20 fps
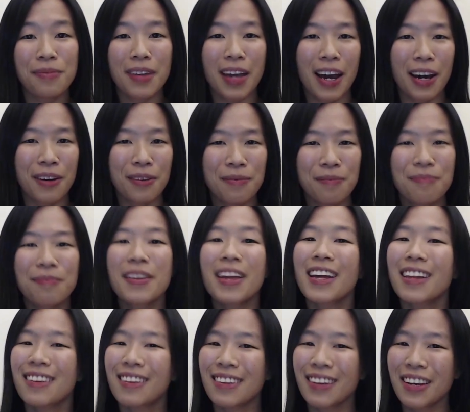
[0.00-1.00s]
Now,
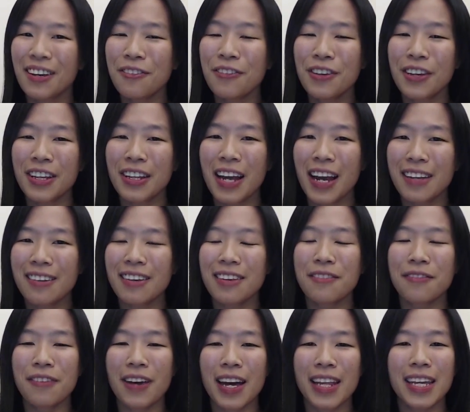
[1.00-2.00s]
see if you can
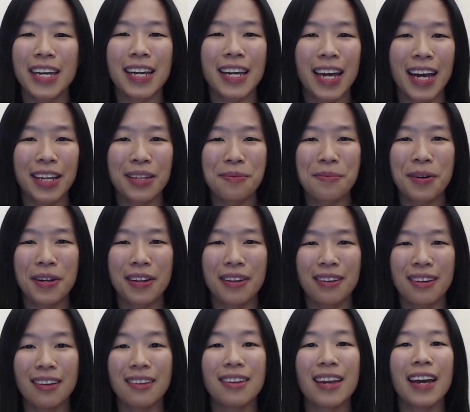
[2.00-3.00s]
identify the accounting
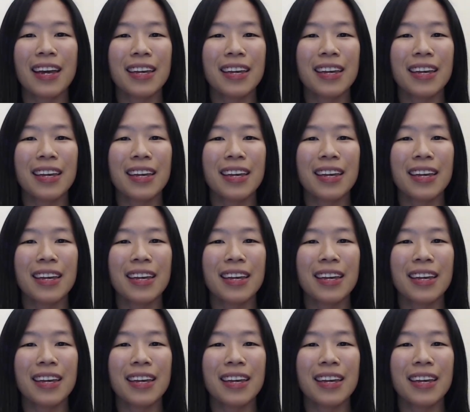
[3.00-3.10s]
policies